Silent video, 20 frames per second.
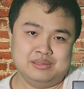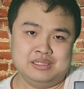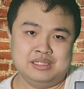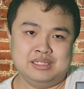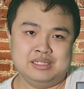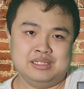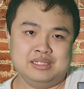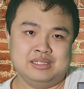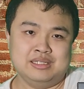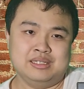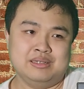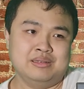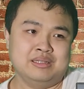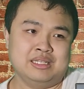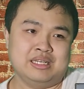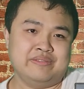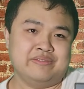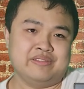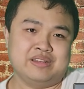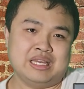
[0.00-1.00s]
A
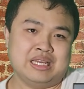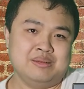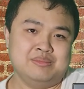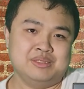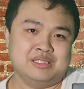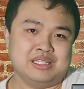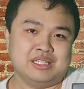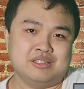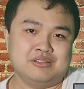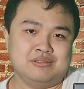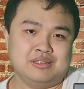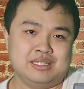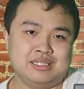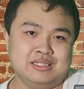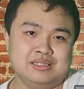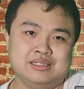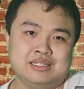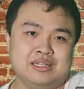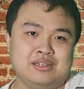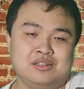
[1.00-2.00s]
lot of games I threw at
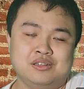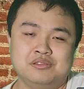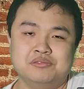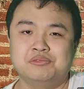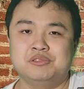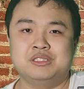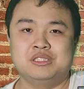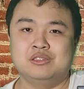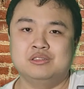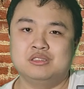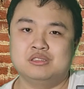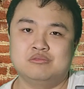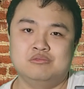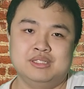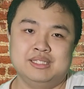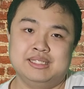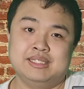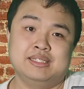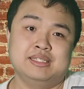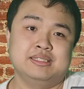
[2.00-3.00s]
it, they all still look
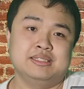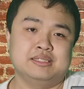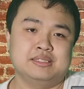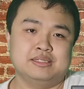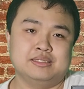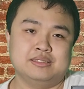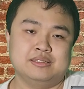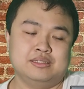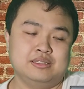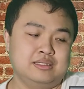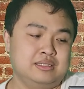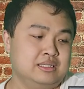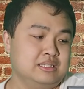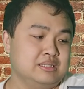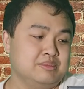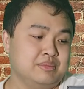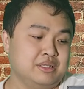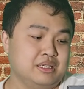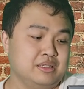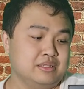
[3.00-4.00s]
really nice on
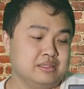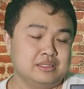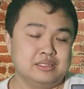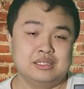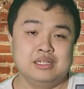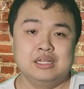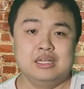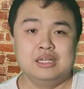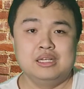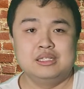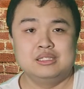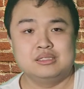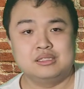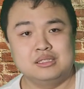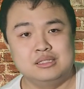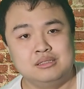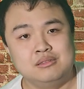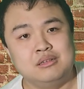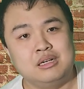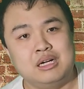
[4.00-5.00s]
this monitor.
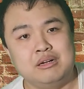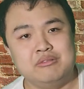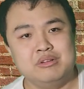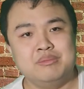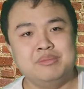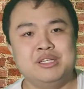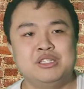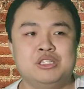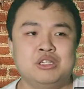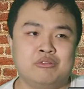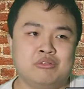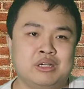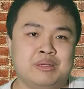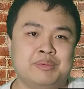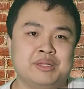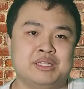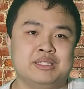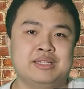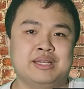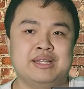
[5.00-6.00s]
So I wouldn't be too worried
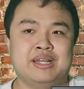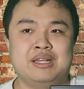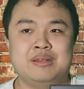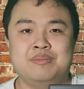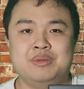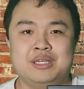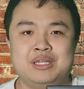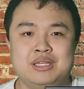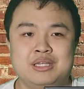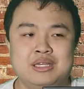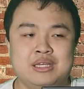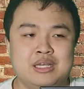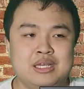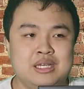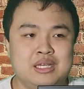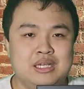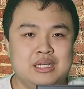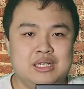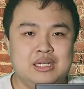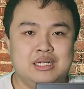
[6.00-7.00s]
about the 1080p
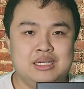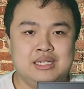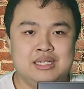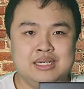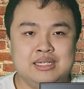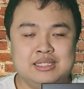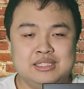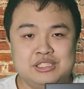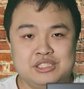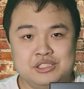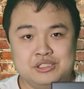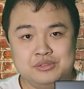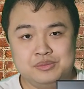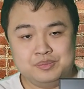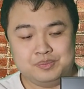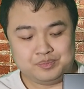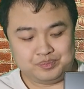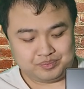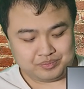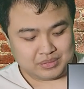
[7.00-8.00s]

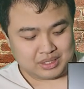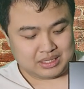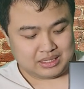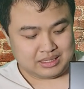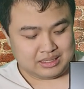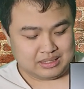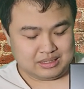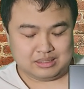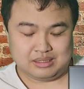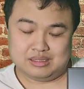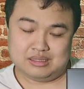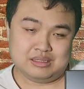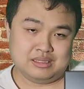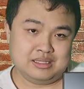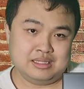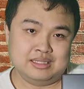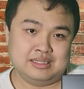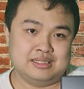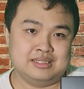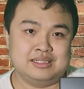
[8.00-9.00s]
issue.
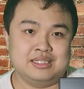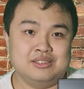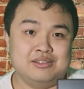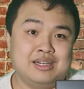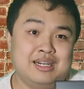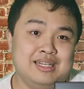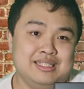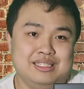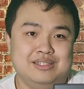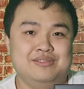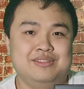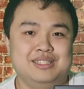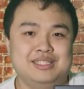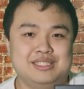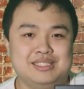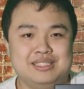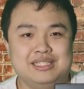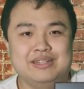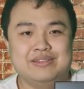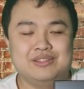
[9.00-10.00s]
It's still high
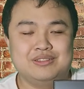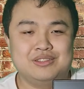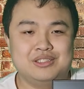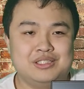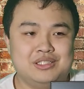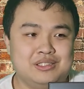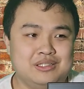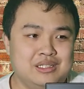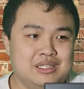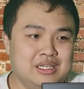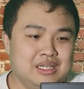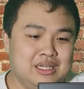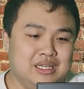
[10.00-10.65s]
definition after all.